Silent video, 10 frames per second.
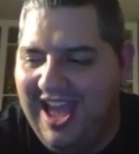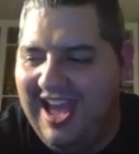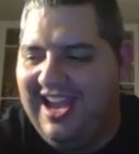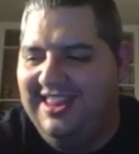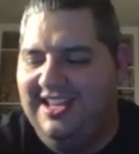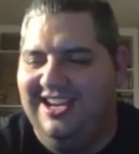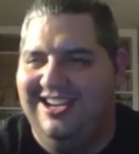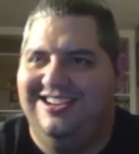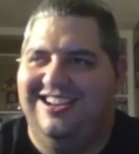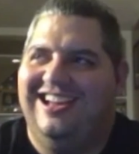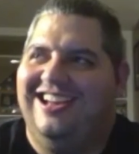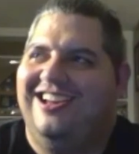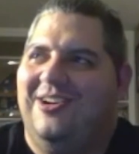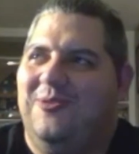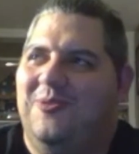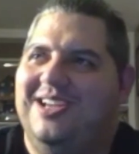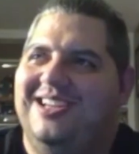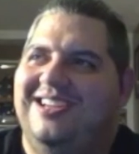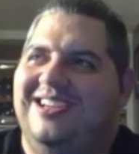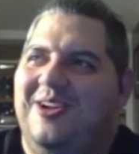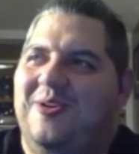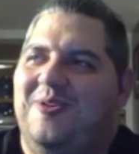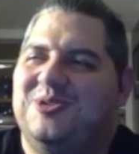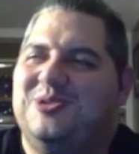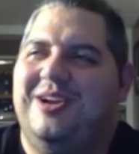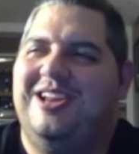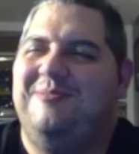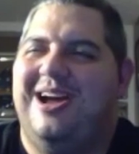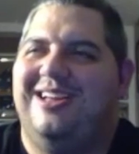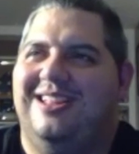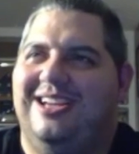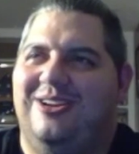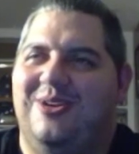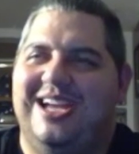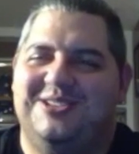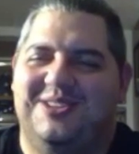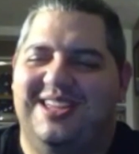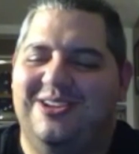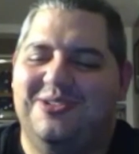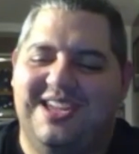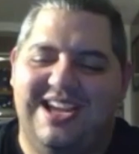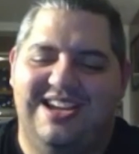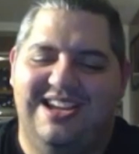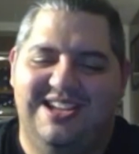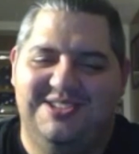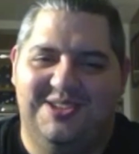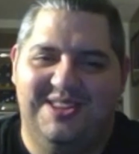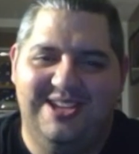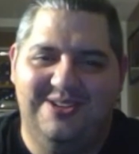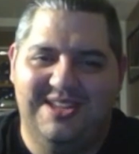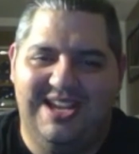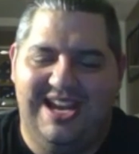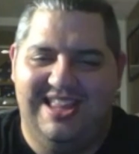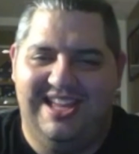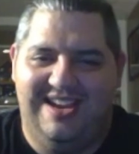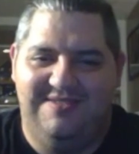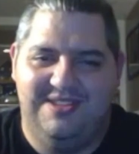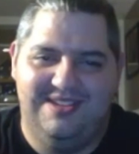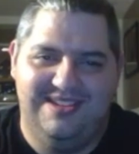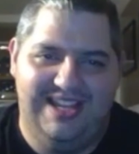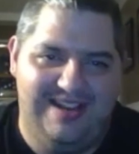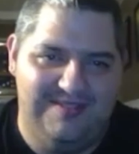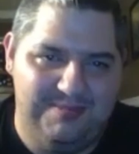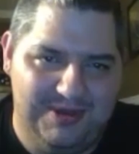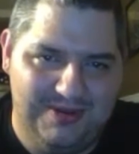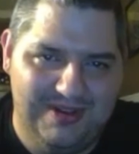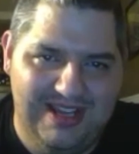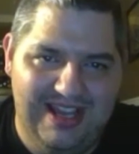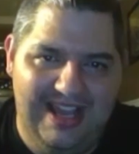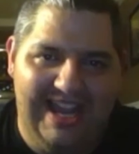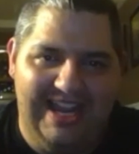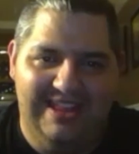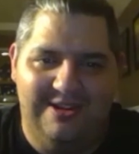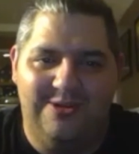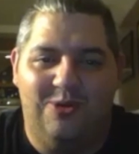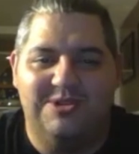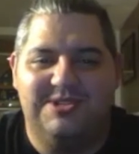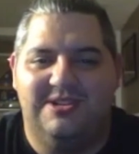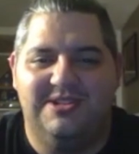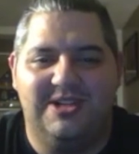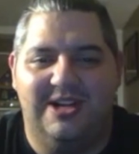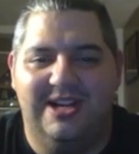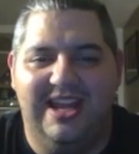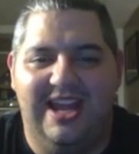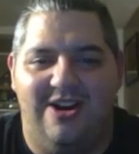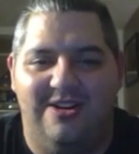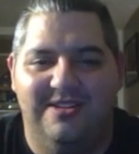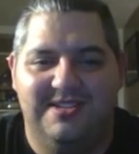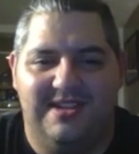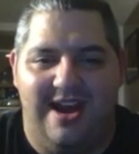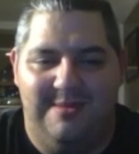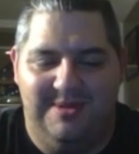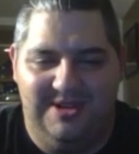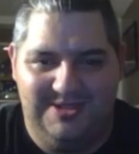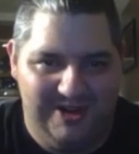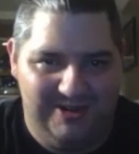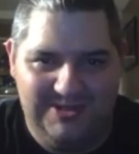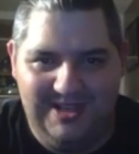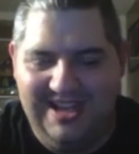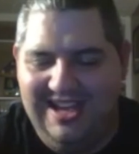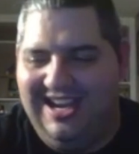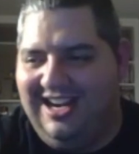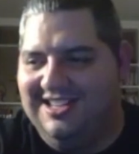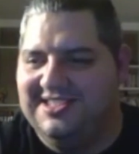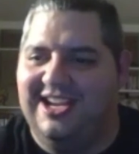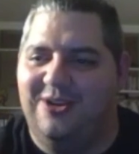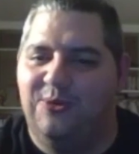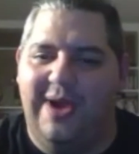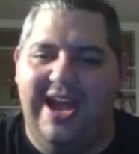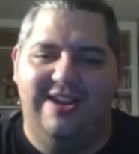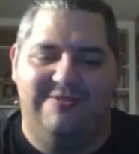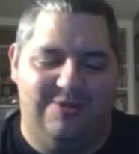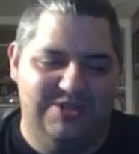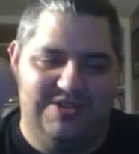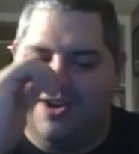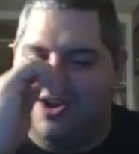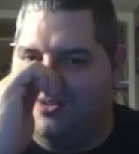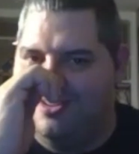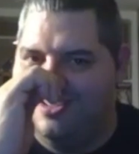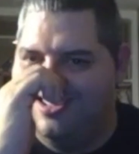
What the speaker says: And then what's great about, like, okay, so they killed the guy. They have the boot, and then of course they're starting to get all these ominous notes, and it's like Greg. First of all,